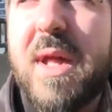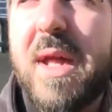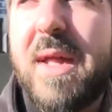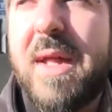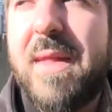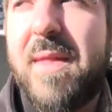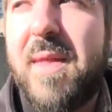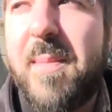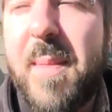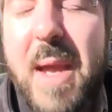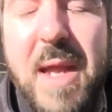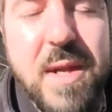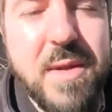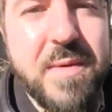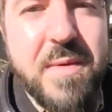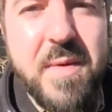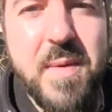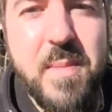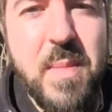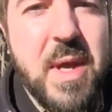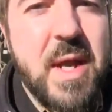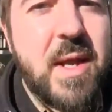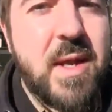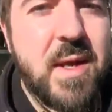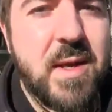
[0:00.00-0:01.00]
The
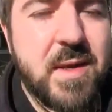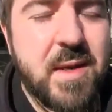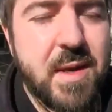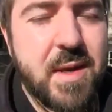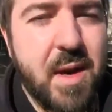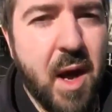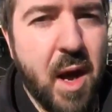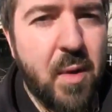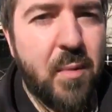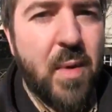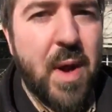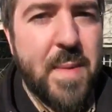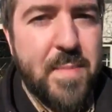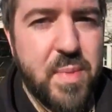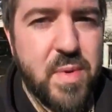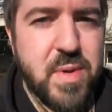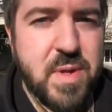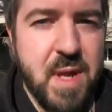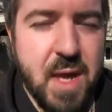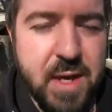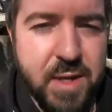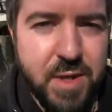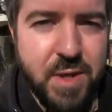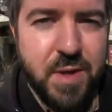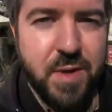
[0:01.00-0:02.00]
mainstream media did not
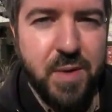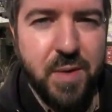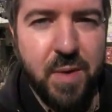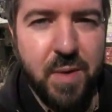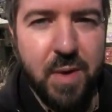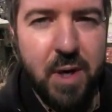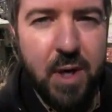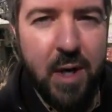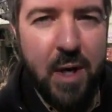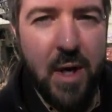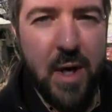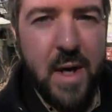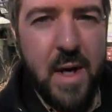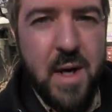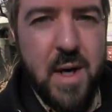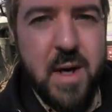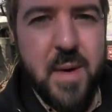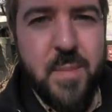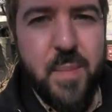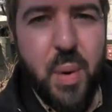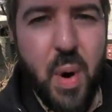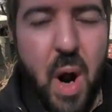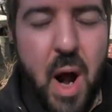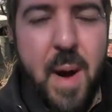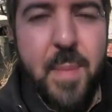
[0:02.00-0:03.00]
represent you
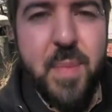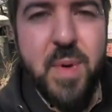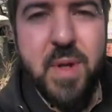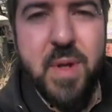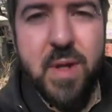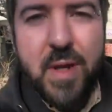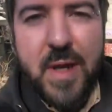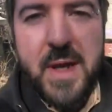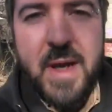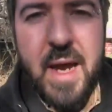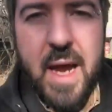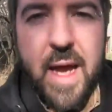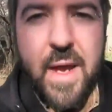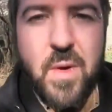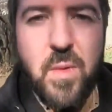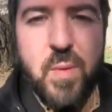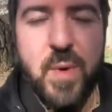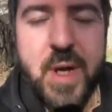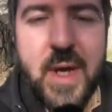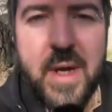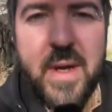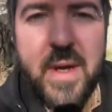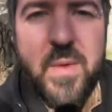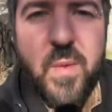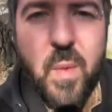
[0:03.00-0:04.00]
properly, and
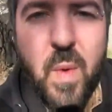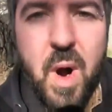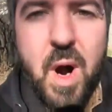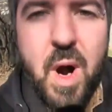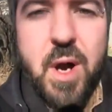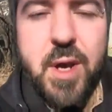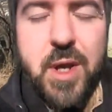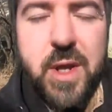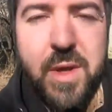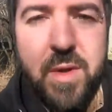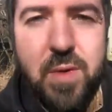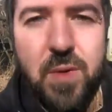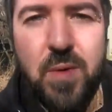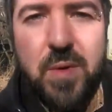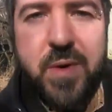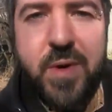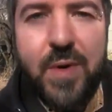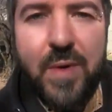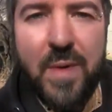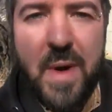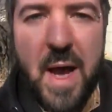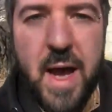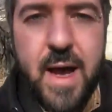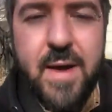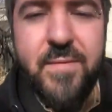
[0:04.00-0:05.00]
we want you
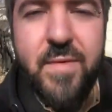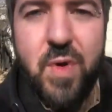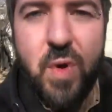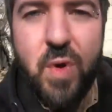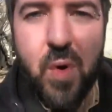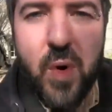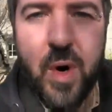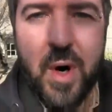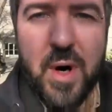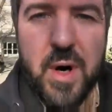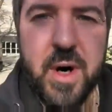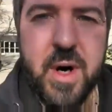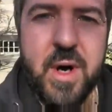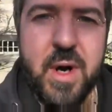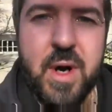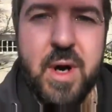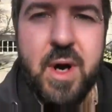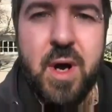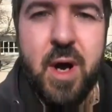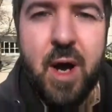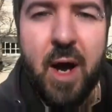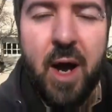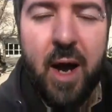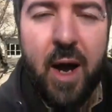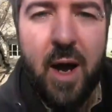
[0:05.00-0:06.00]
to have your
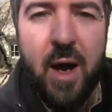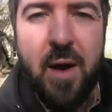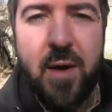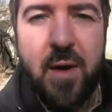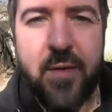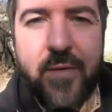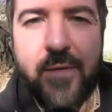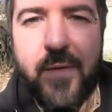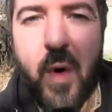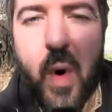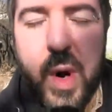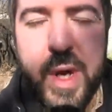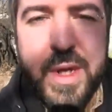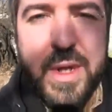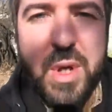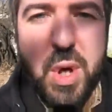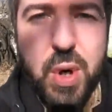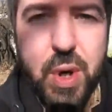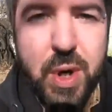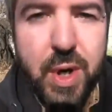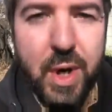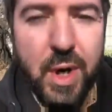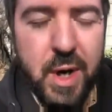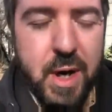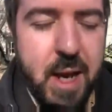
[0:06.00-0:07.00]
voice
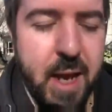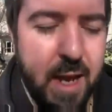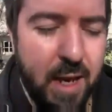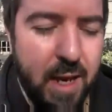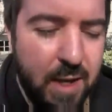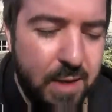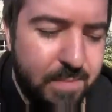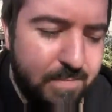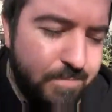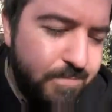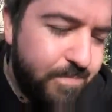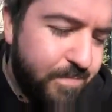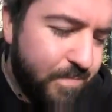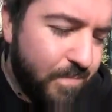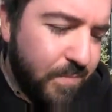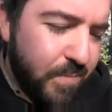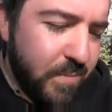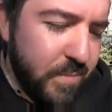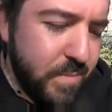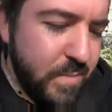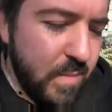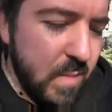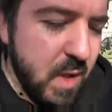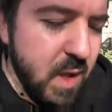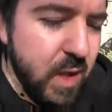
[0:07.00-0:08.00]
heard. And
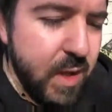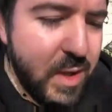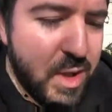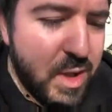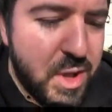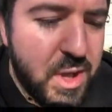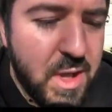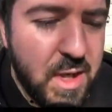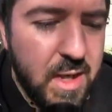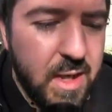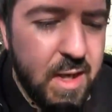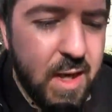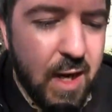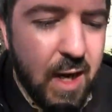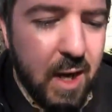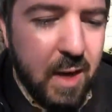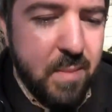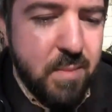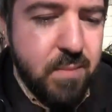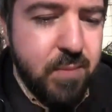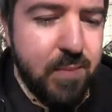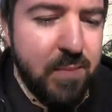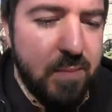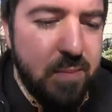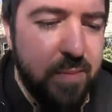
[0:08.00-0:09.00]
she
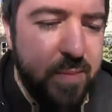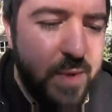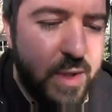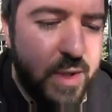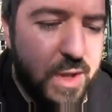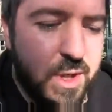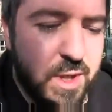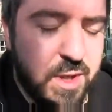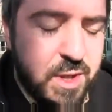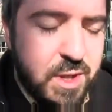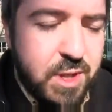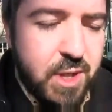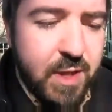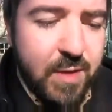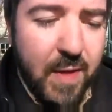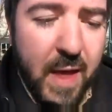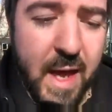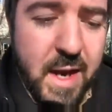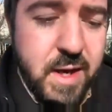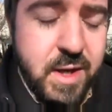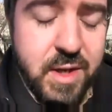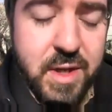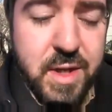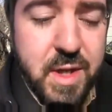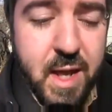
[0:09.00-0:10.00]

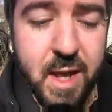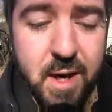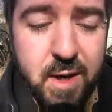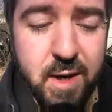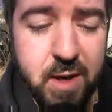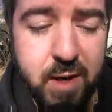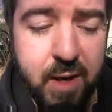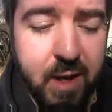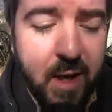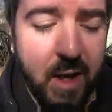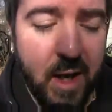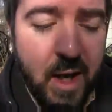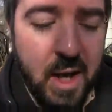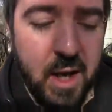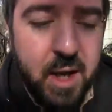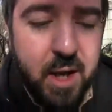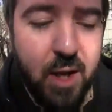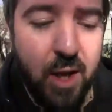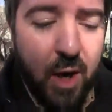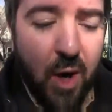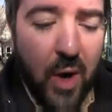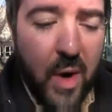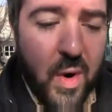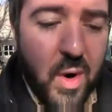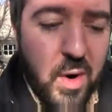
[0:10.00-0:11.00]
then said,
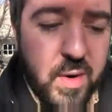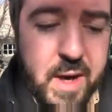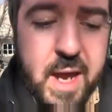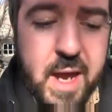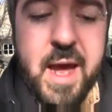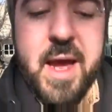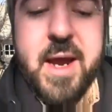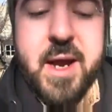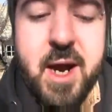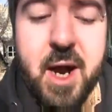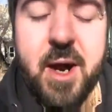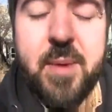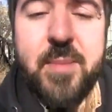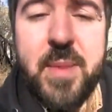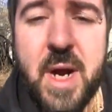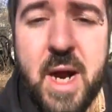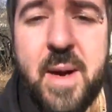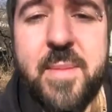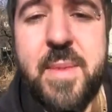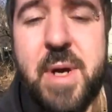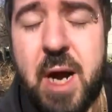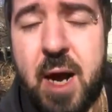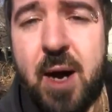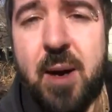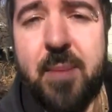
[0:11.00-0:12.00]
okay,
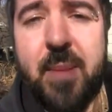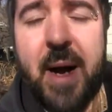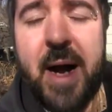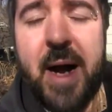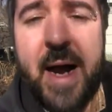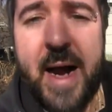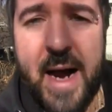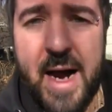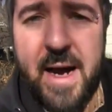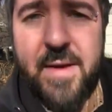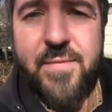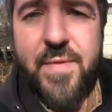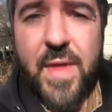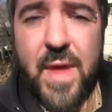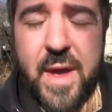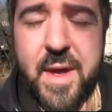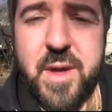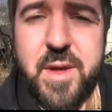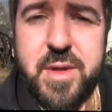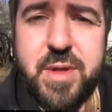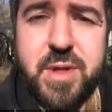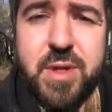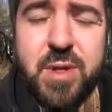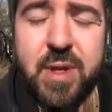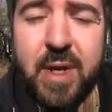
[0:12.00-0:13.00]
come. I have
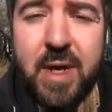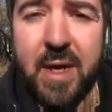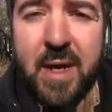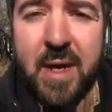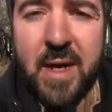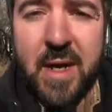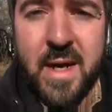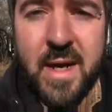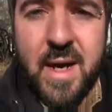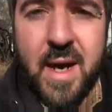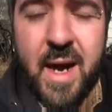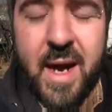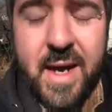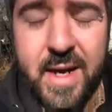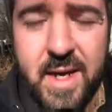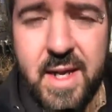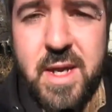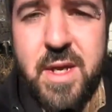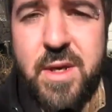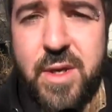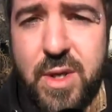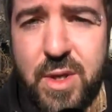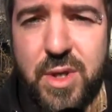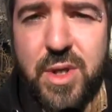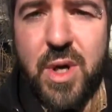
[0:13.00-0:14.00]
things I
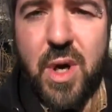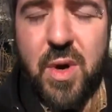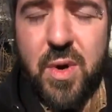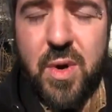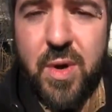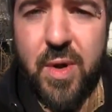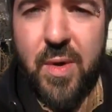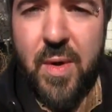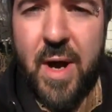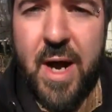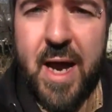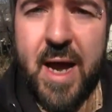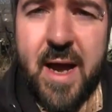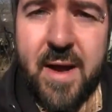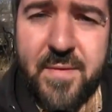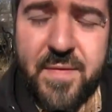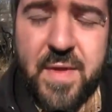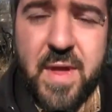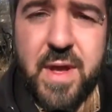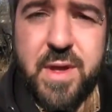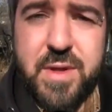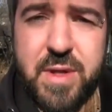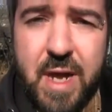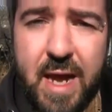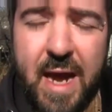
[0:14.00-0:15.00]
need to show you. I have
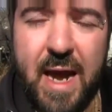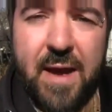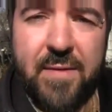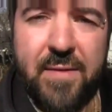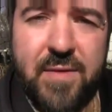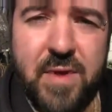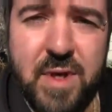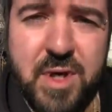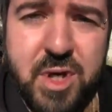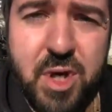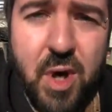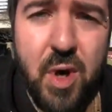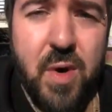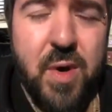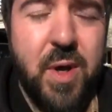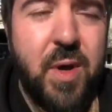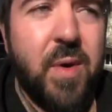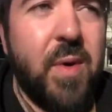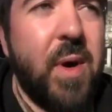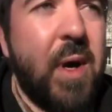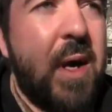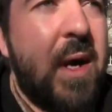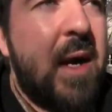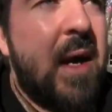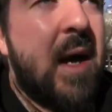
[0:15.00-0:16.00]
things I have to show
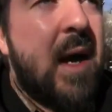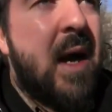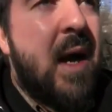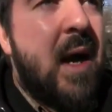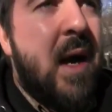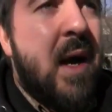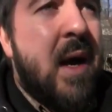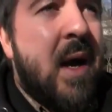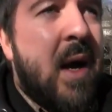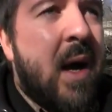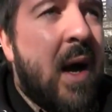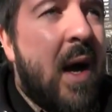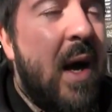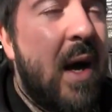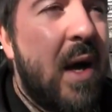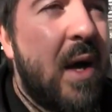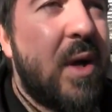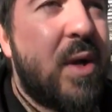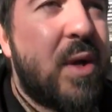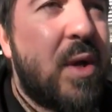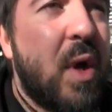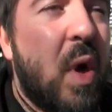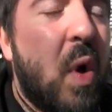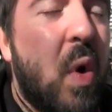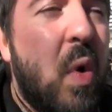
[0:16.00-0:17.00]
you.
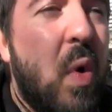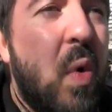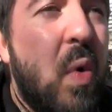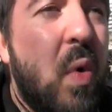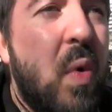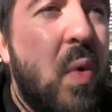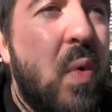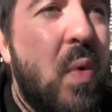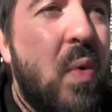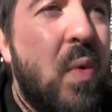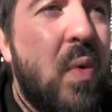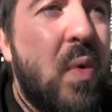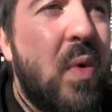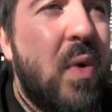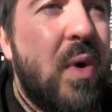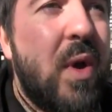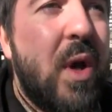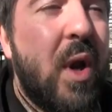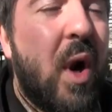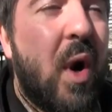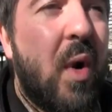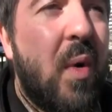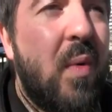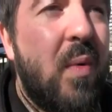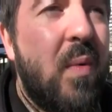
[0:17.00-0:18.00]
So,
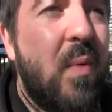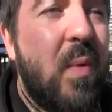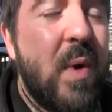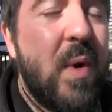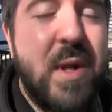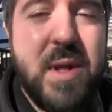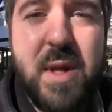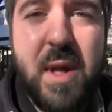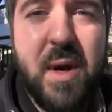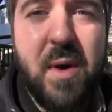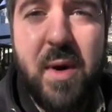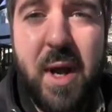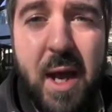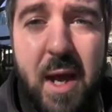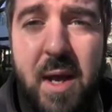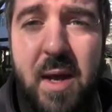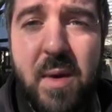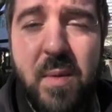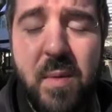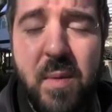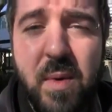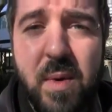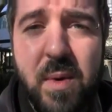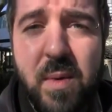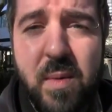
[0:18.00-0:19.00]
we said,
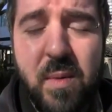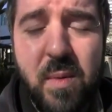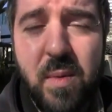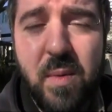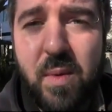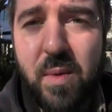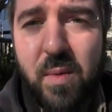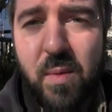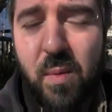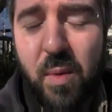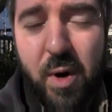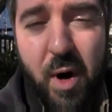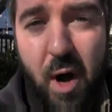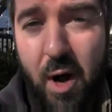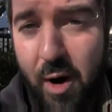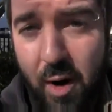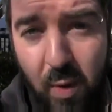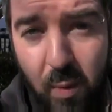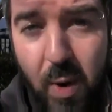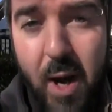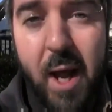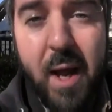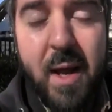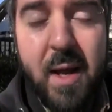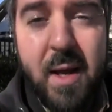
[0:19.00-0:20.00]
okay, we're on
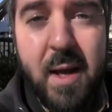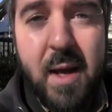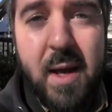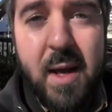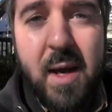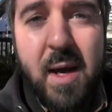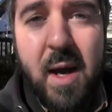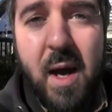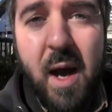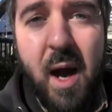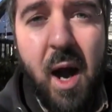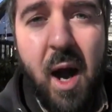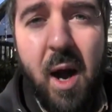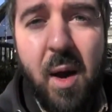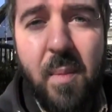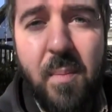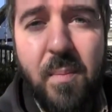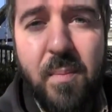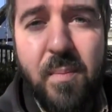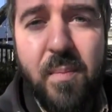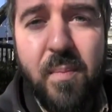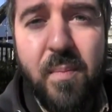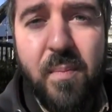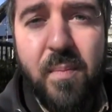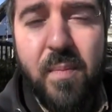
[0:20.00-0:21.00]
our way,
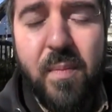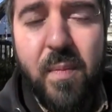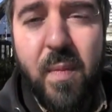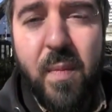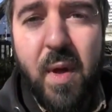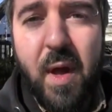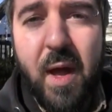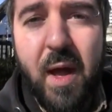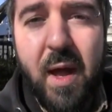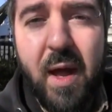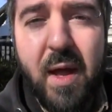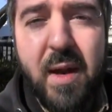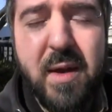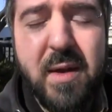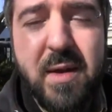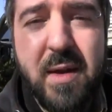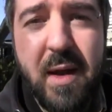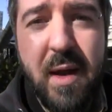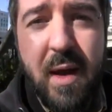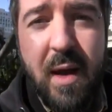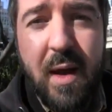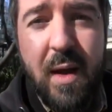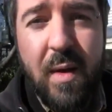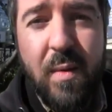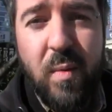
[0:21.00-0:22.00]
and
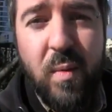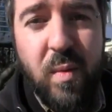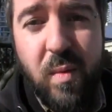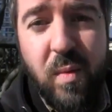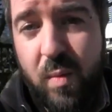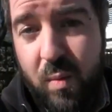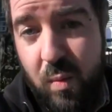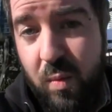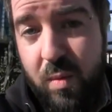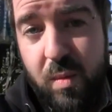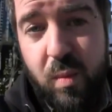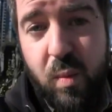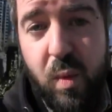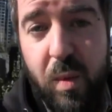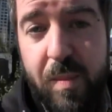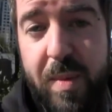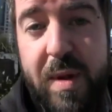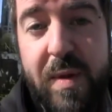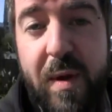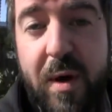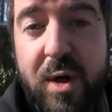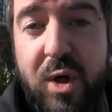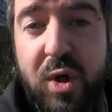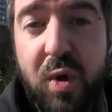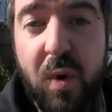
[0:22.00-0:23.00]
we'll
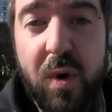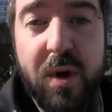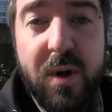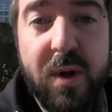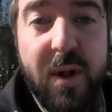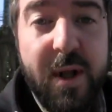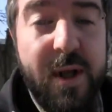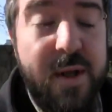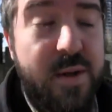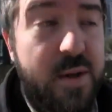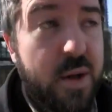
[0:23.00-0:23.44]
be there shortly.